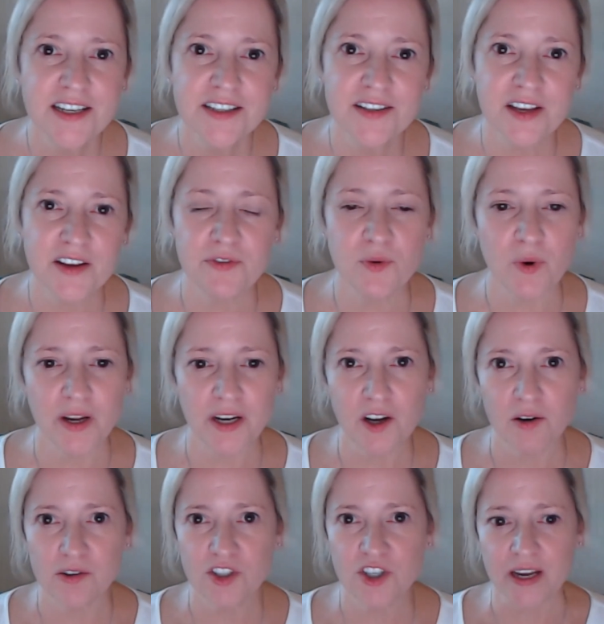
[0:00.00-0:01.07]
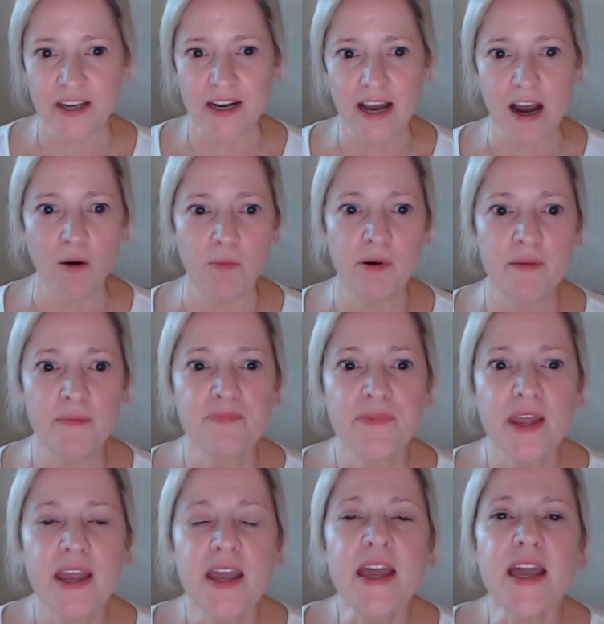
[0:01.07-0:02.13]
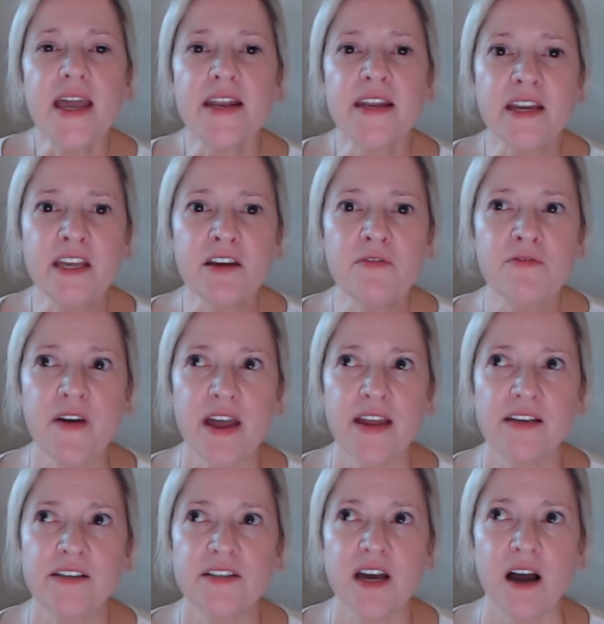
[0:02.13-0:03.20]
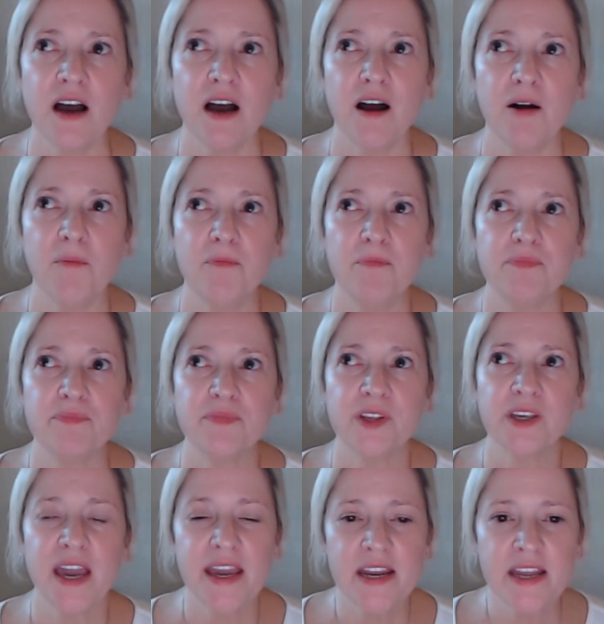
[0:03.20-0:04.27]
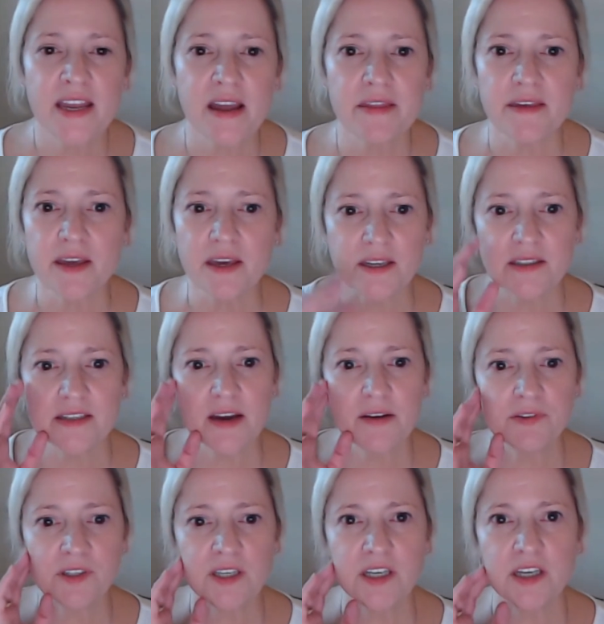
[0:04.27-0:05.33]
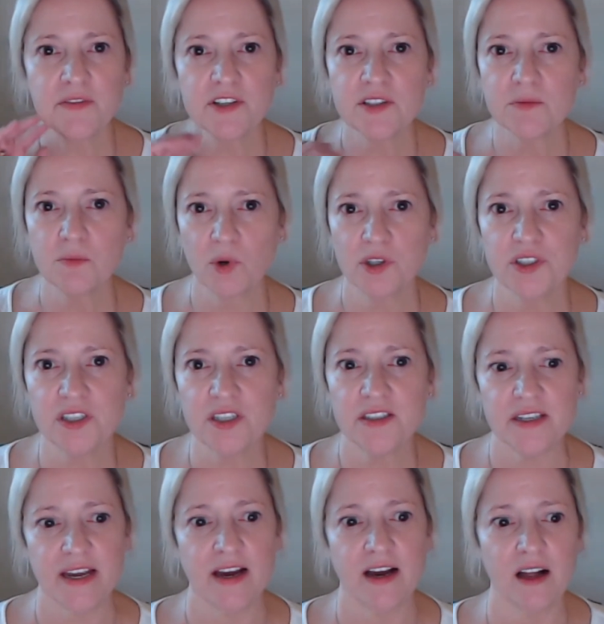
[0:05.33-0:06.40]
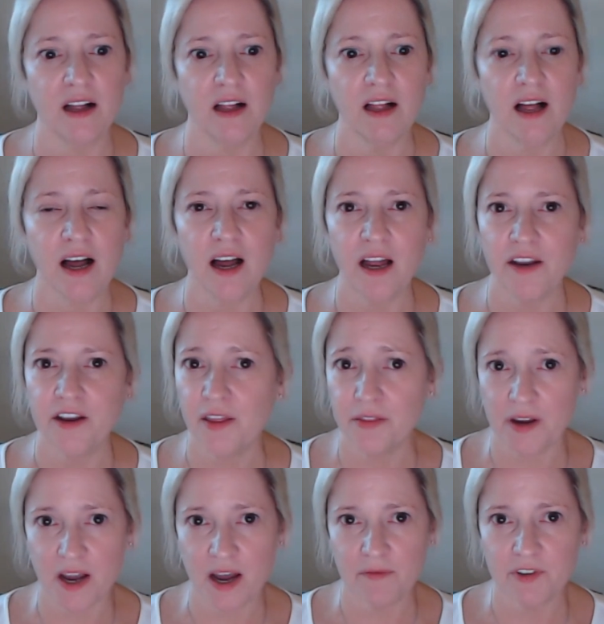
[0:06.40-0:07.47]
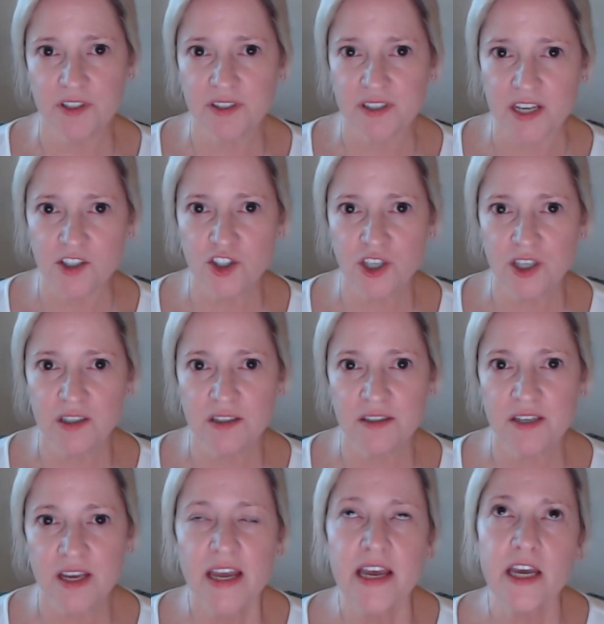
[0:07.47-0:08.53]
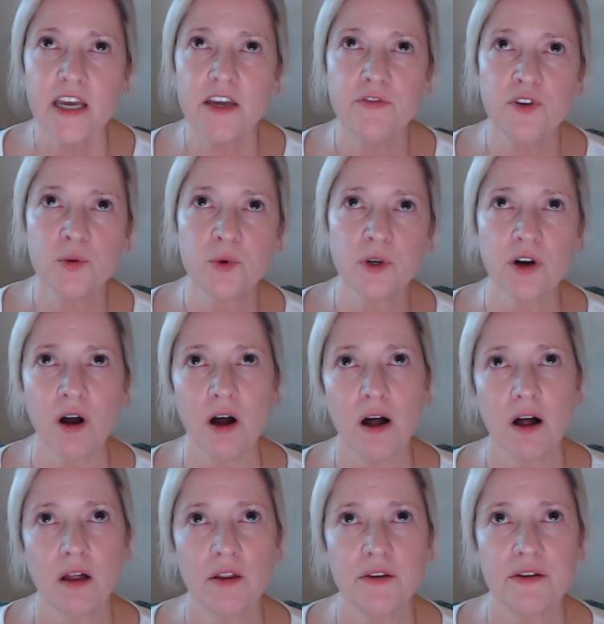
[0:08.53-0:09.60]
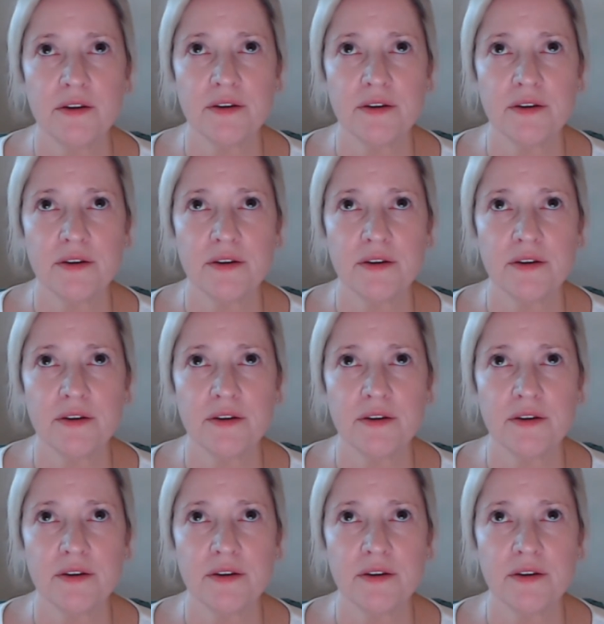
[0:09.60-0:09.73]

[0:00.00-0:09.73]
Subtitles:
if you want to go check it out. But in any event, Katie, I think, can definitely give us more detail on the conversations. If you recall,